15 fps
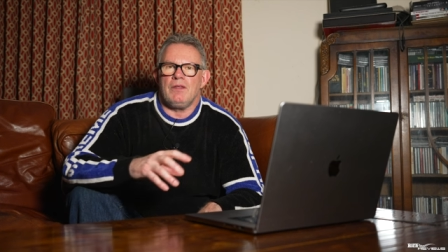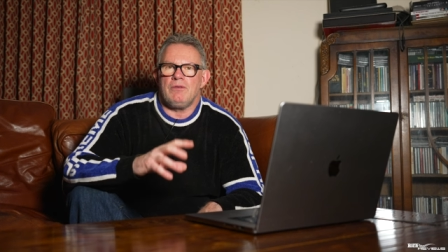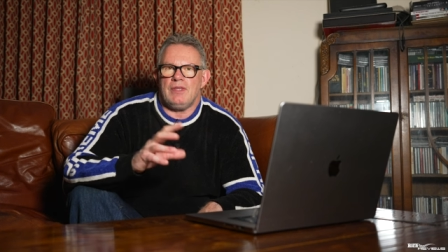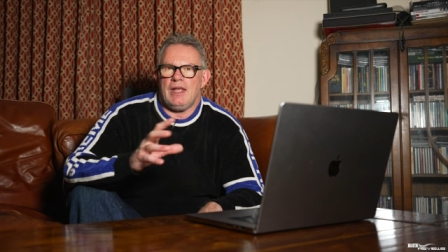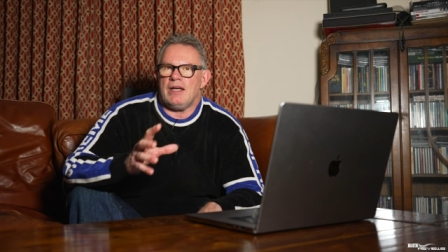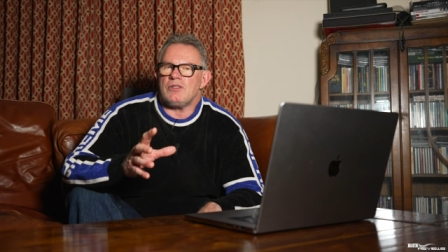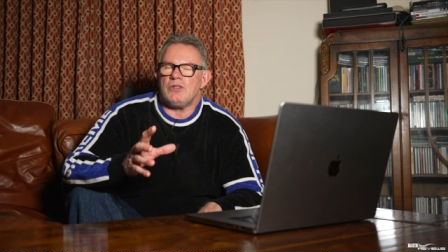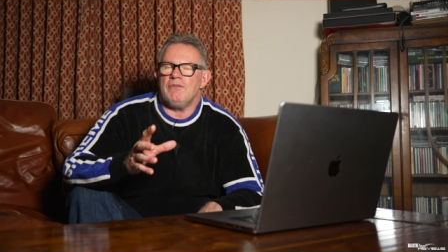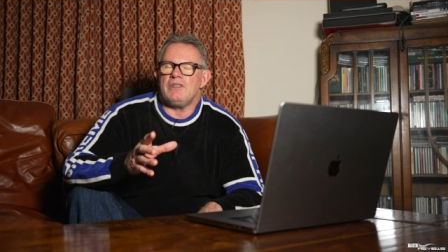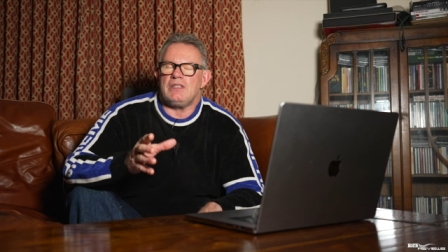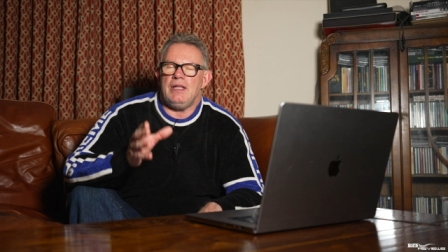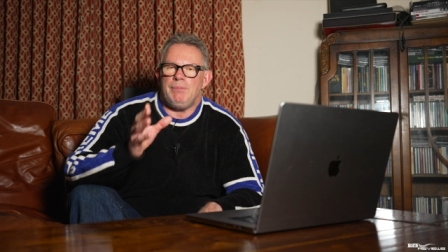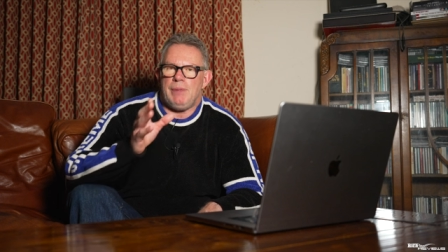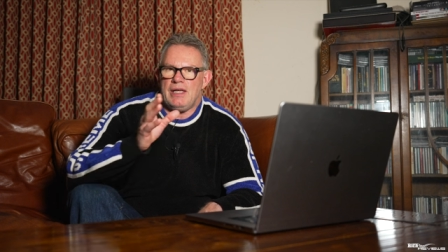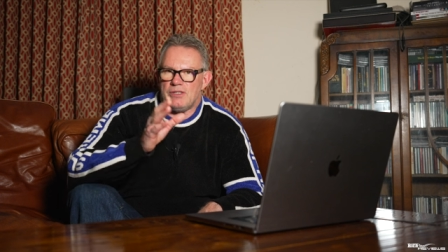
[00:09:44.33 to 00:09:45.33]
that's
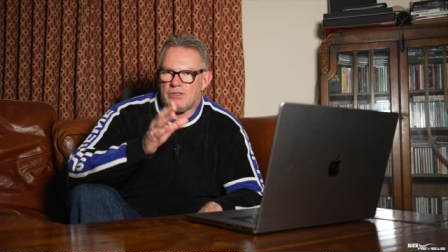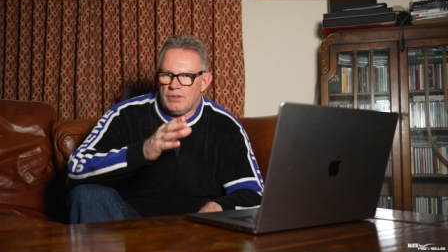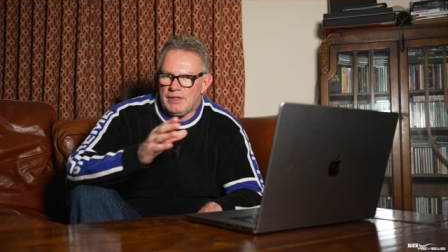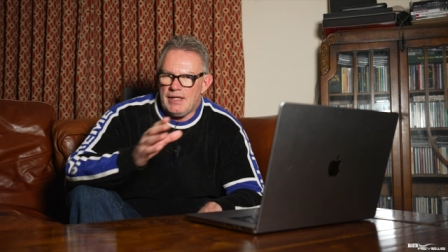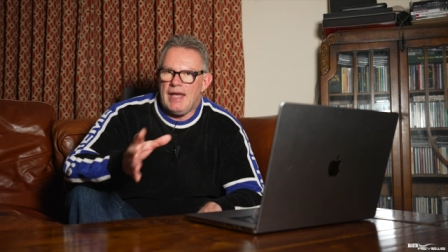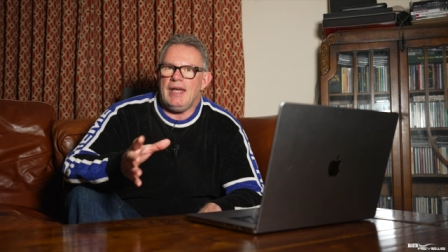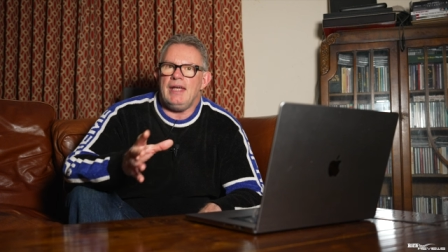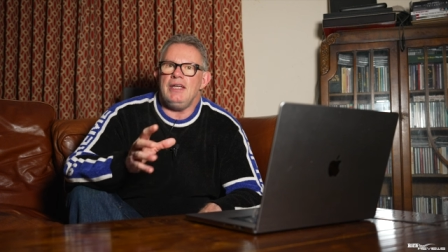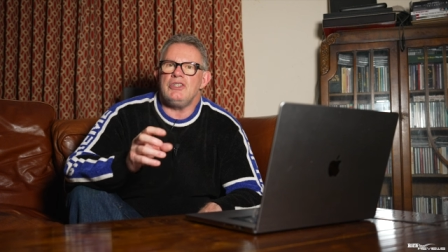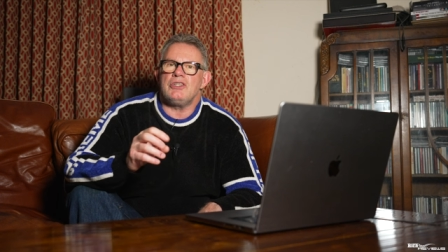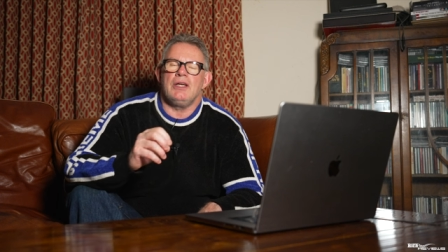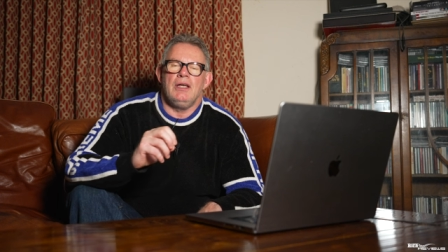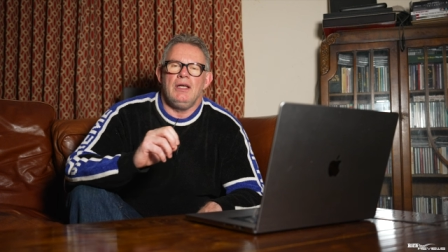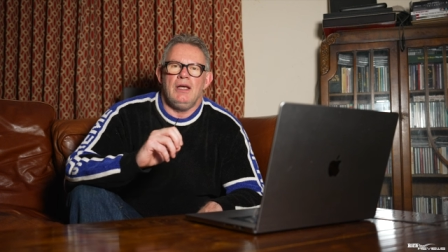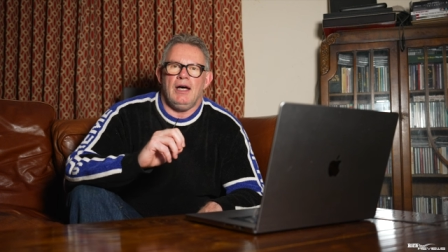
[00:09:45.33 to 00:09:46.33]
obviously based on
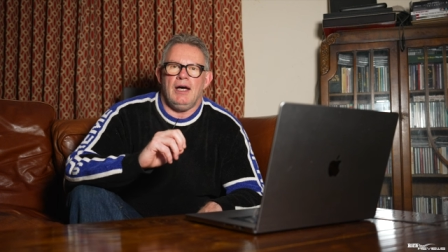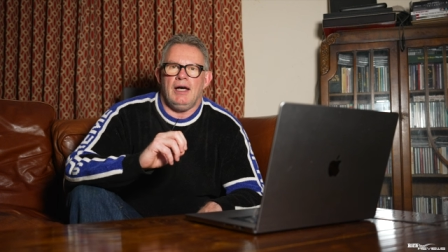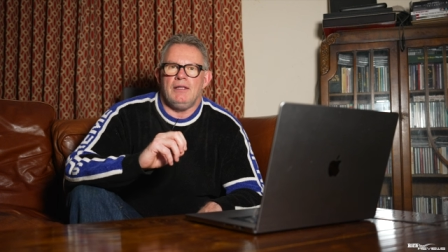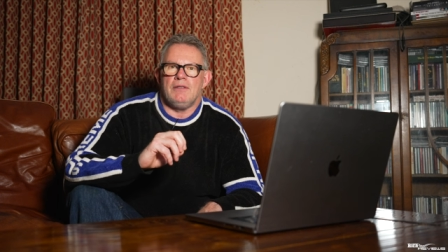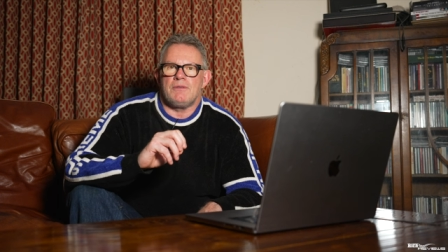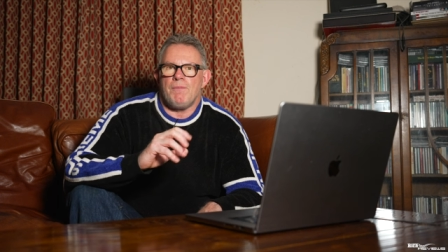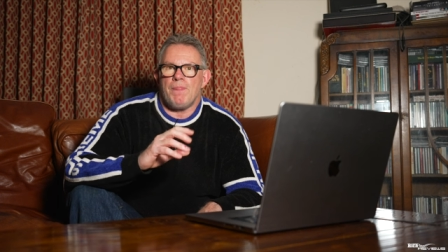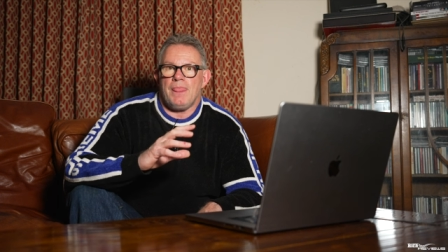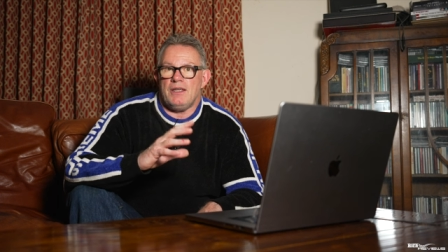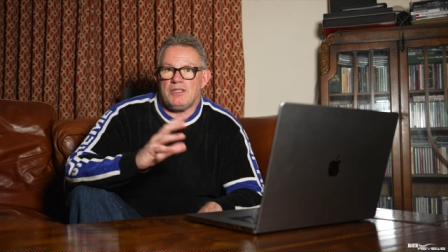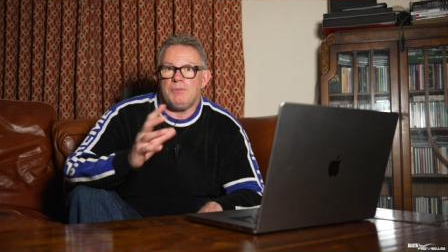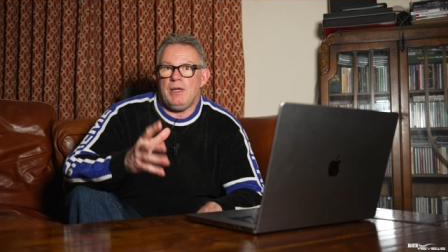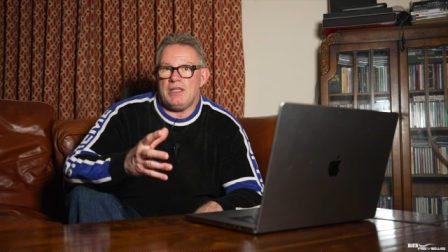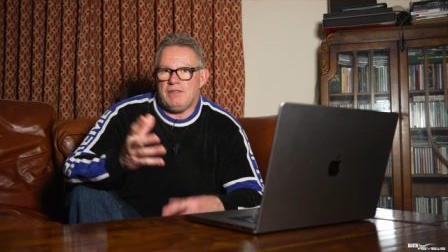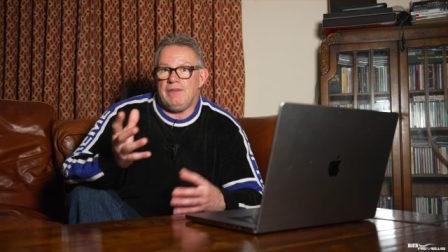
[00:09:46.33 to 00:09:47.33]
age and
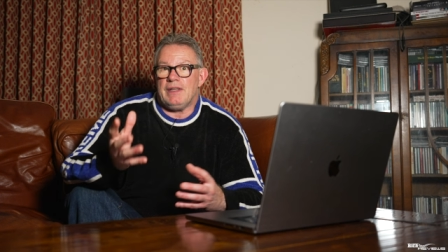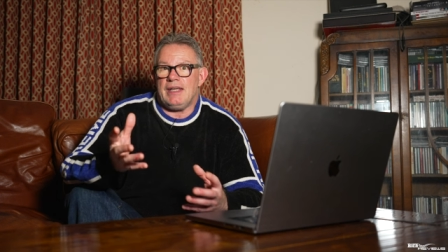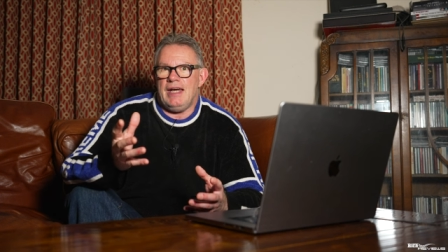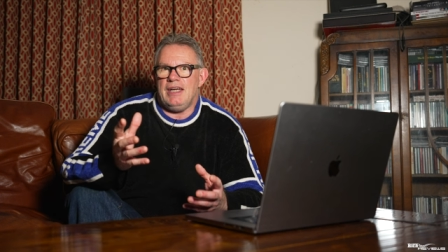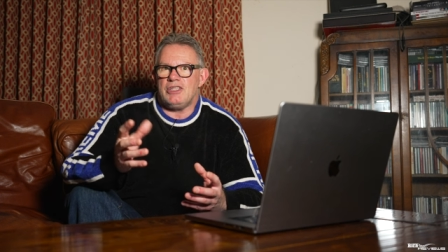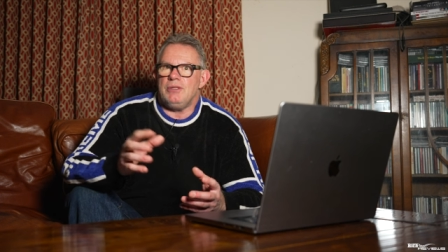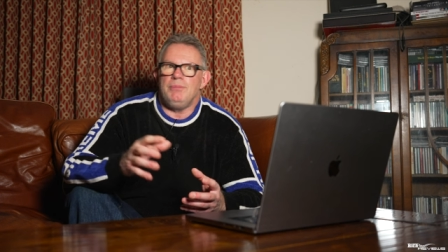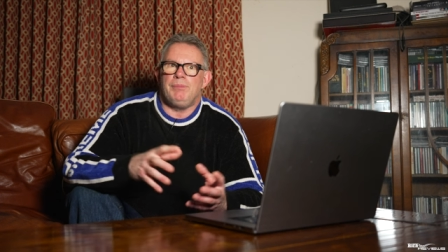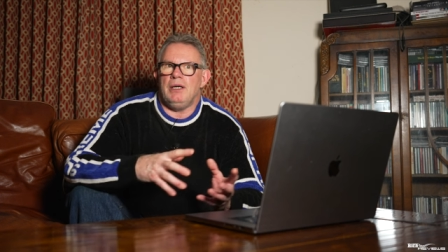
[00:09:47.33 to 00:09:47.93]
specification,